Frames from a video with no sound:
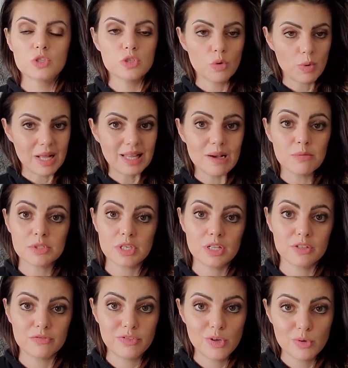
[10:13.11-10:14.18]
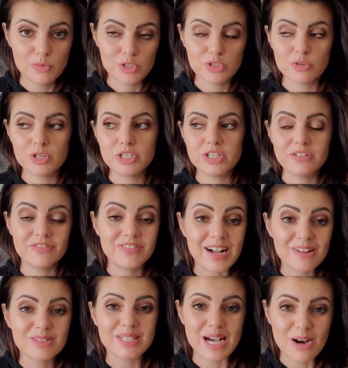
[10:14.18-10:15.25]
So while I was on the phone with George and
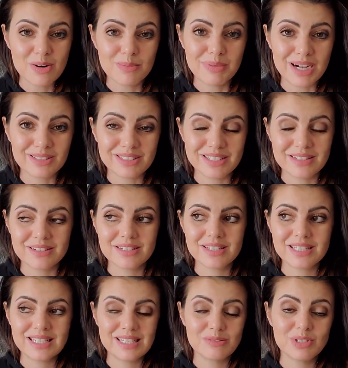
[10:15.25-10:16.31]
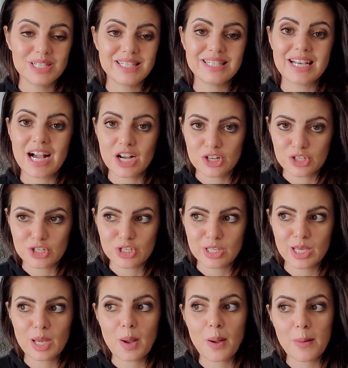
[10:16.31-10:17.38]
found out about this, it was
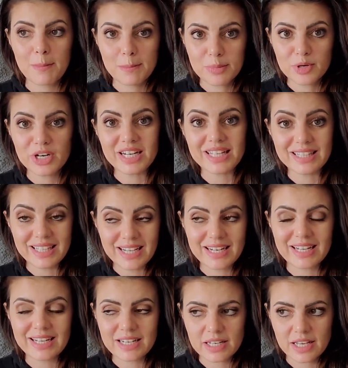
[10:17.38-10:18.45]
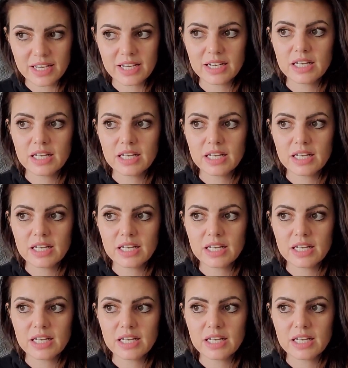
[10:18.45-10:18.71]
actually pretty late at night.